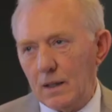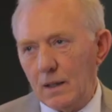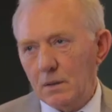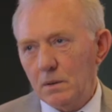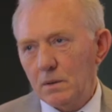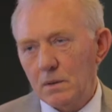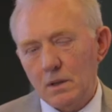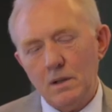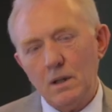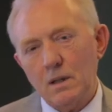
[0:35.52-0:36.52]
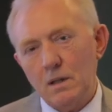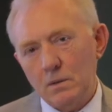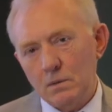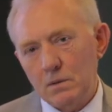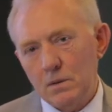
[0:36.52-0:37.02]
Now, a year
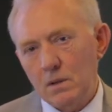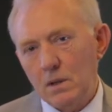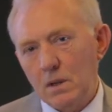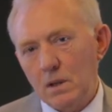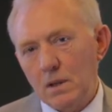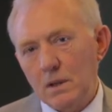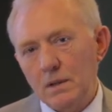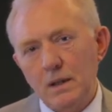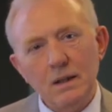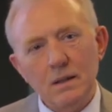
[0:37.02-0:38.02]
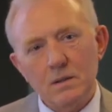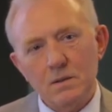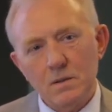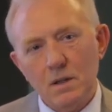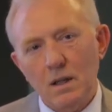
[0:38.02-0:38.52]
ago, the
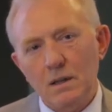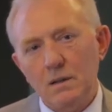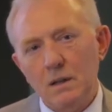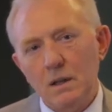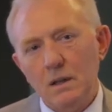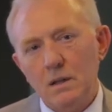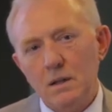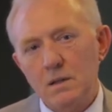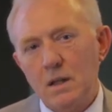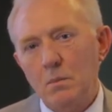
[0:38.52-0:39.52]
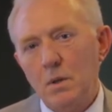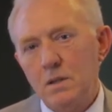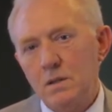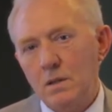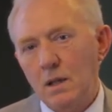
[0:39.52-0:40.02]
society
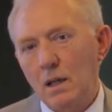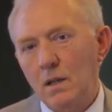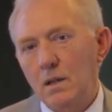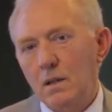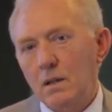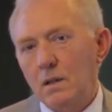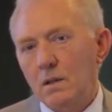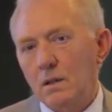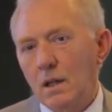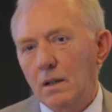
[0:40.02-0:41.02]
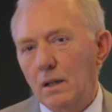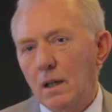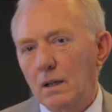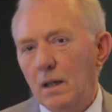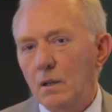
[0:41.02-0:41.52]
established a
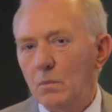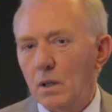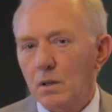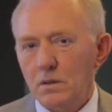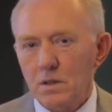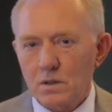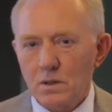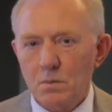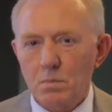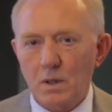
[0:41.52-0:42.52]
global research